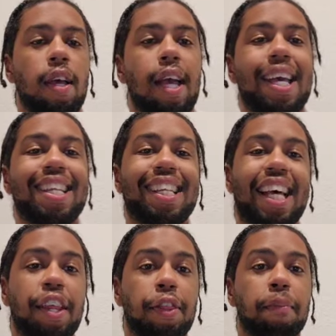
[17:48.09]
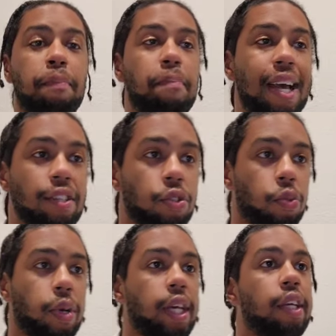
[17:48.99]
And the best
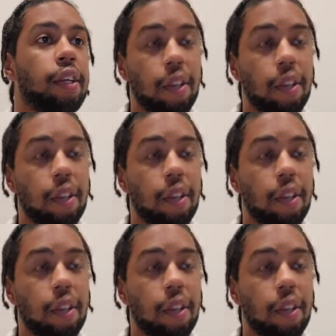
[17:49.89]
way